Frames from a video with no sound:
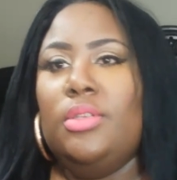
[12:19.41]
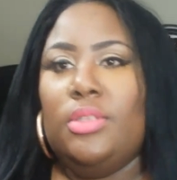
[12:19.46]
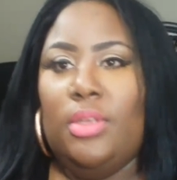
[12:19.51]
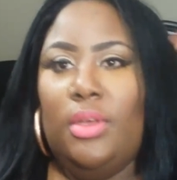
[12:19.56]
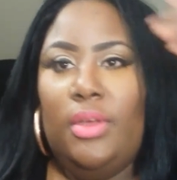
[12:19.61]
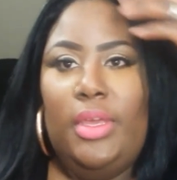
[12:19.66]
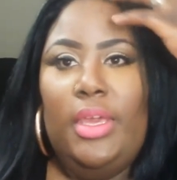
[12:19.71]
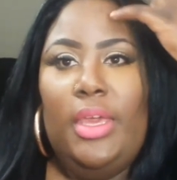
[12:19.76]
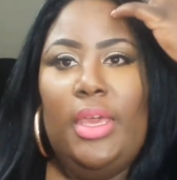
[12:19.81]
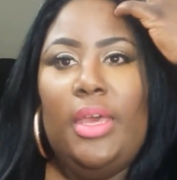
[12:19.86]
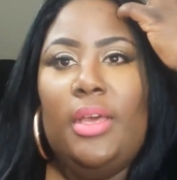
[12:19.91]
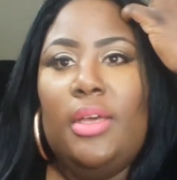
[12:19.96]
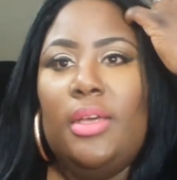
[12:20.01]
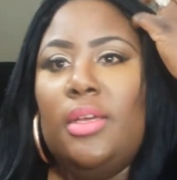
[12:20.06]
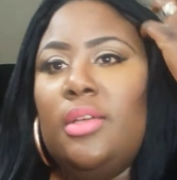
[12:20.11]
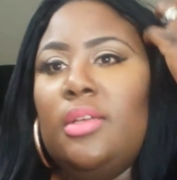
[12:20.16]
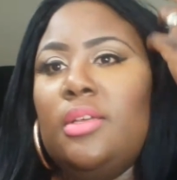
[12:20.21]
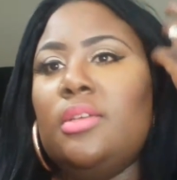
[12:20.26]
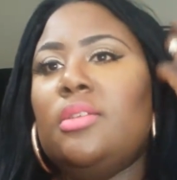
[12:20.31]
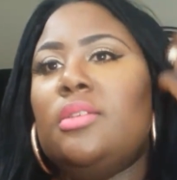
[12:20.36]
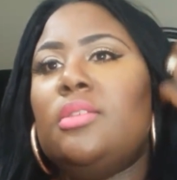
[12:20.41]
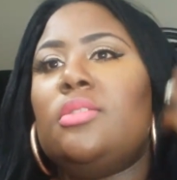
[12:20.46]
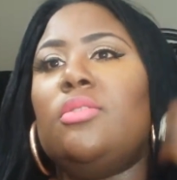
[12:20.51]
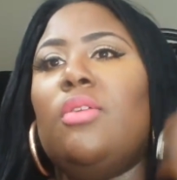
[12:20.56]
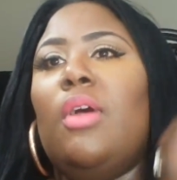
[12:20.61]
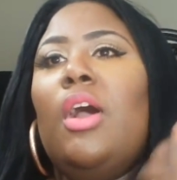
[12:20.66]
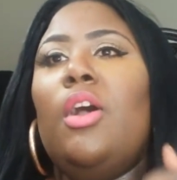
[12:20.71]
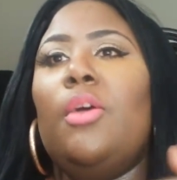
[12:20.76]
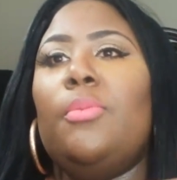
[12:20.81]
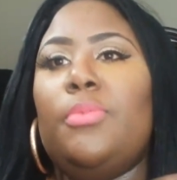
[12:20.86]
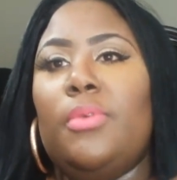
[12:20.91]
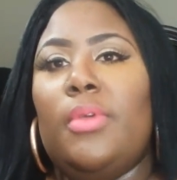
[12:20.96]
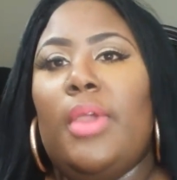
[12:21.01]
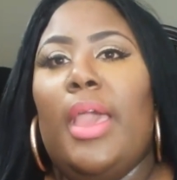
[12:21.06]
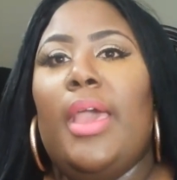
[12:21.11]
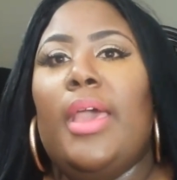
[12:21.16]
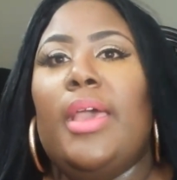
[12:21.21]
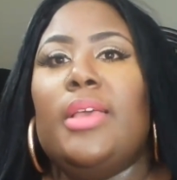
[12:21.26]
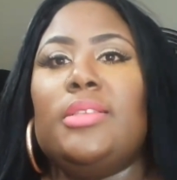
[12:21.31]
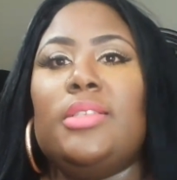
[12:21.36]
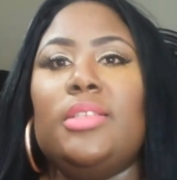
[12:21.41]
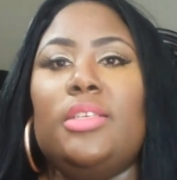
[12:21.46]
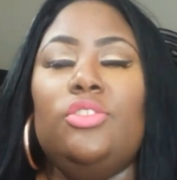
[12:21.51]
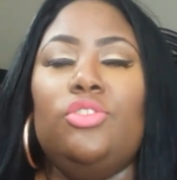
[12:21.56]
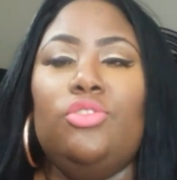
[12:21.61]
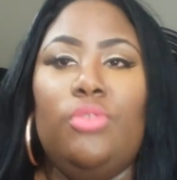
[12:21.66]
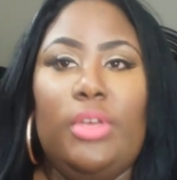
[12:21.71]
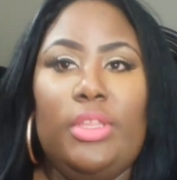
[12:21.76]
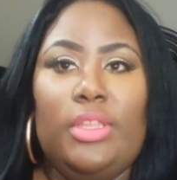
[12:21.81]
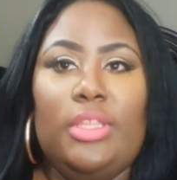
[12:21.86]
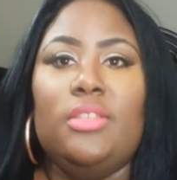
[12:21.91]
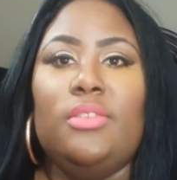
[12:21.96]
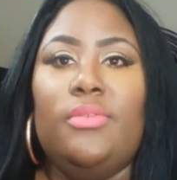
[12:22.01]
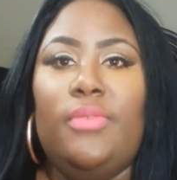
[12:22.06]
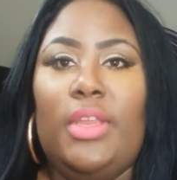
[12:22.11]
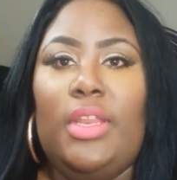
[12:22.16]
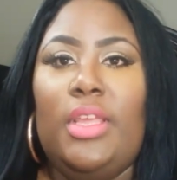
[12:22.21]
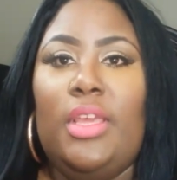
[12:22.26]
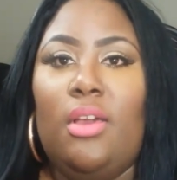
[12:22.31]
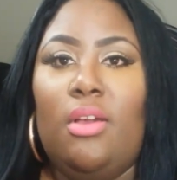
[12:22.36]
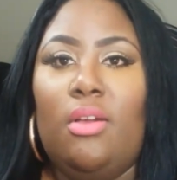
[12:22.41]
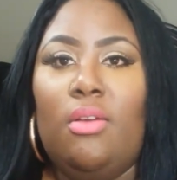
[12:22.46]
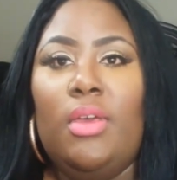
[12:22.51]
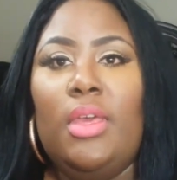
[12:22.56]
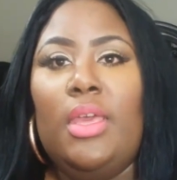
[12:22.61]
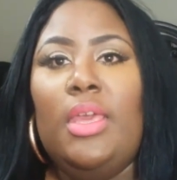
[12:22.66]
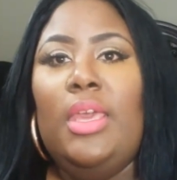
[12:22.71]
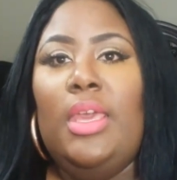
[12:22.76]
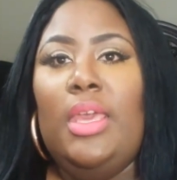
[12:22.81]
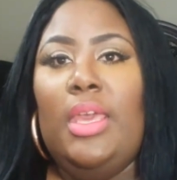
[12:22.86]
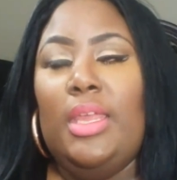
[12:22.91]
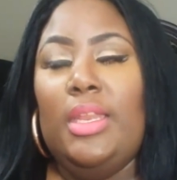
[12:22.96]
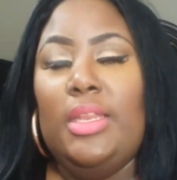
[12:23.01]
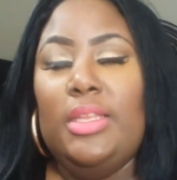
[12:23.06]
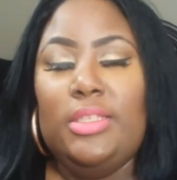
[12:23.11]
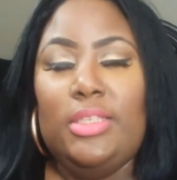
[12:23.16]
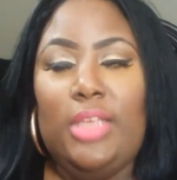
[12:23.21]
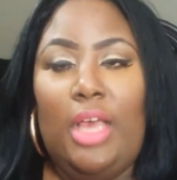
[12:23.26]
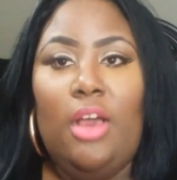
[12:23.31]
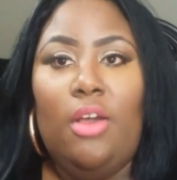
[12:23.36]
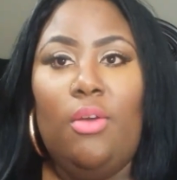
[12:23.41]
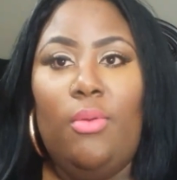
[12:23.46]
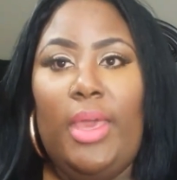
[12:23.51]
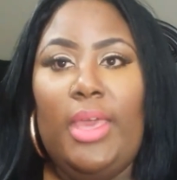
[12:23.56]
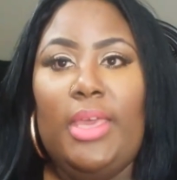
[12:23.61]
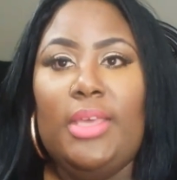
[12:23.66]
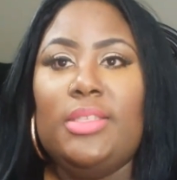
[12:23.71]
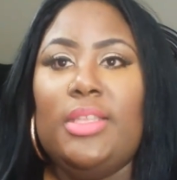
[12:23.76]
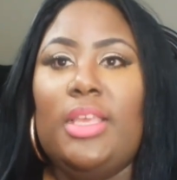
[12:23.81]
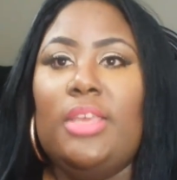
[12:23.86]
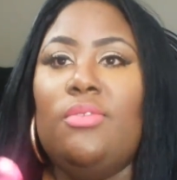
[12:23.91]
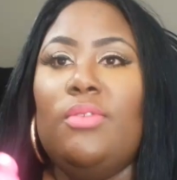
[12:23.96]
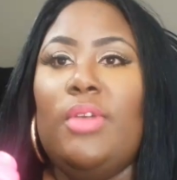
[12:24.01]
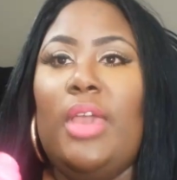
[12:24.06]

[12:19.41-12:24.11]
So yeah, so I hope you guys enjoyed this video, and as always,